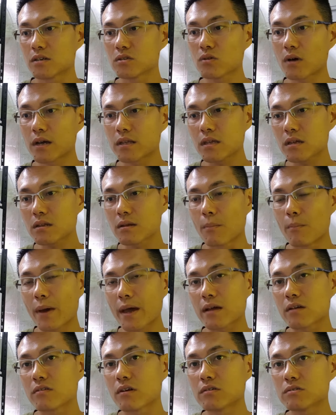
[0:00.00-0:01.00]
So I think the
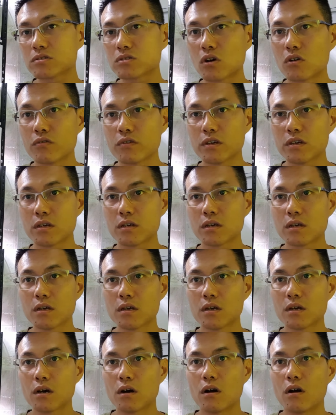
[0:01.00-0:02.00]
background story
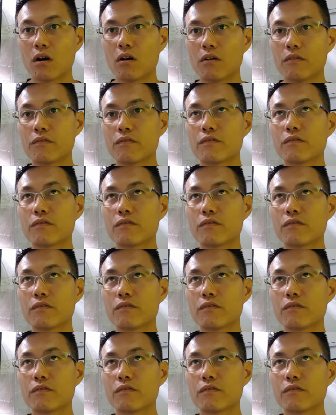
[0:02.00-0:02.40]
of